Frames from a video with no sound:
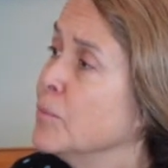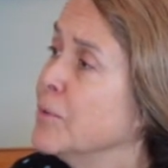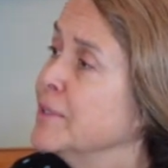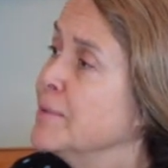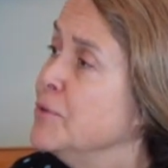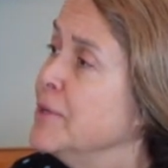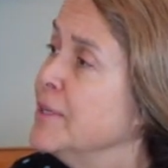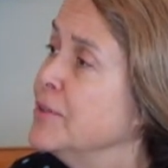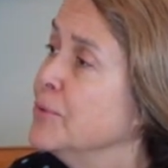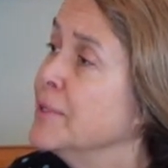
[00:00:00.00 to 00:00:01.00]
one
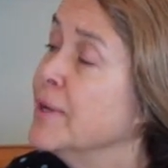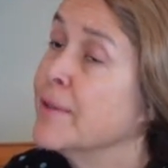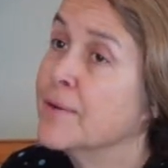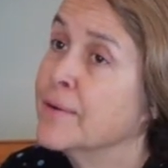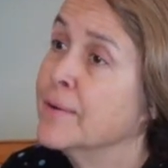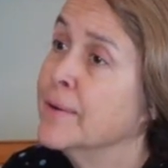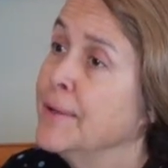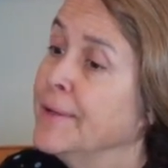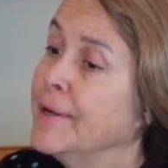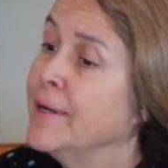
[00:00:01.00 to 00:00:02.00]
community to another,
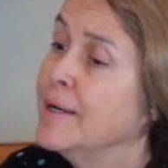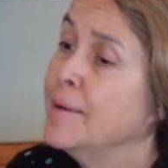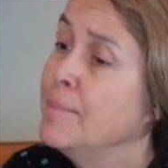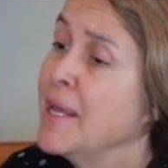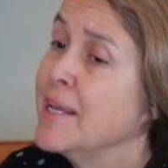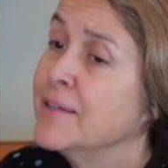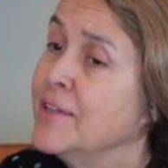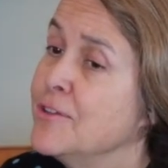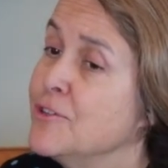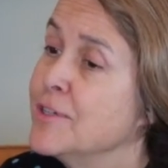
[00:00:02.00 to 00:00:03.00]
paying
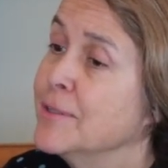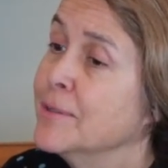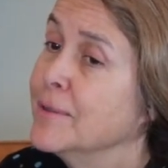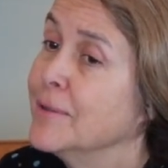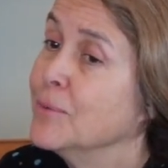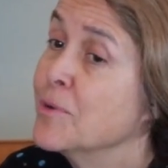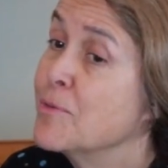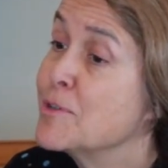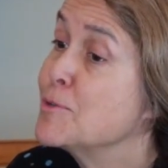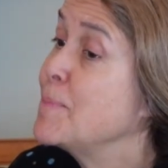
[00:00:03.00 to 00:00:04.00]
attention
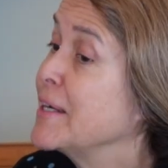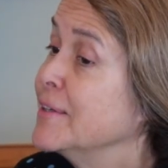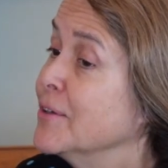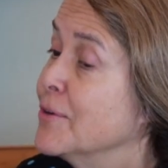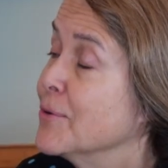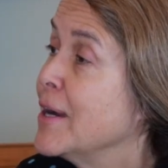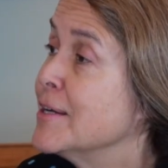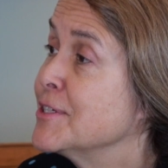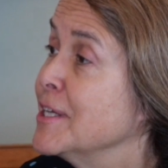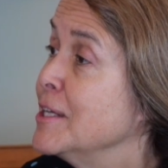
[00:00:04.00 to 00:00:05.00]
with respect and
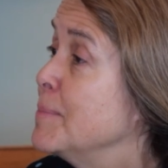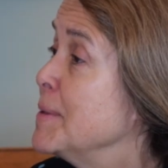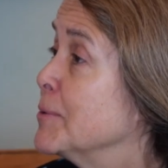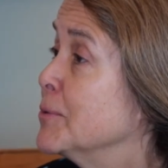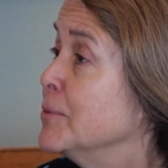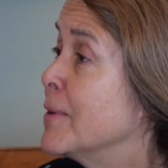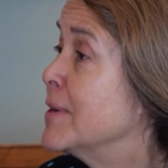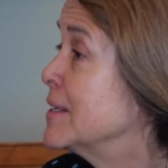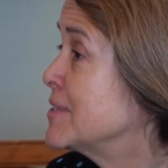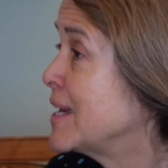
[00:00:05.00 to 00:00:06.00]
curiosity to people who
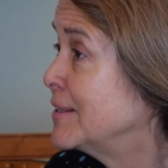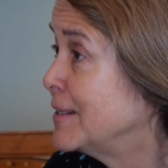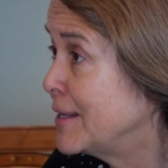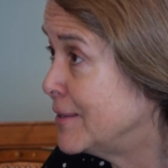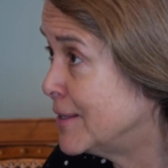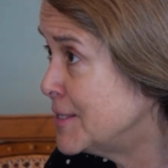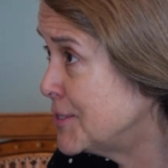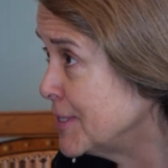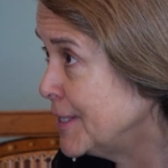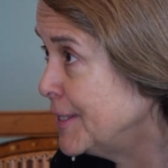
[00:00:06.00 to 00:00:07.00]
aren't exactly like
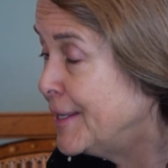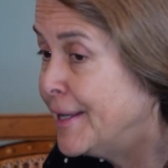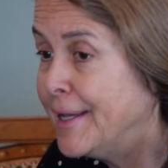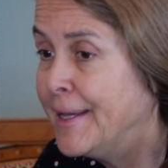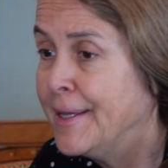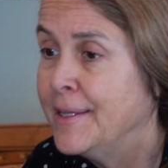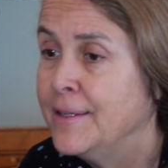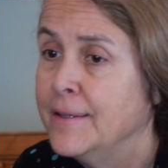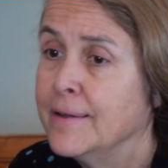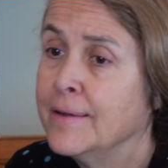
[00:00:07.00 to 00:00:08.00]
us.
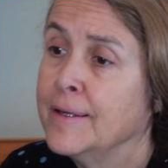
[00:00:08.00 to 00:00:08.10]
And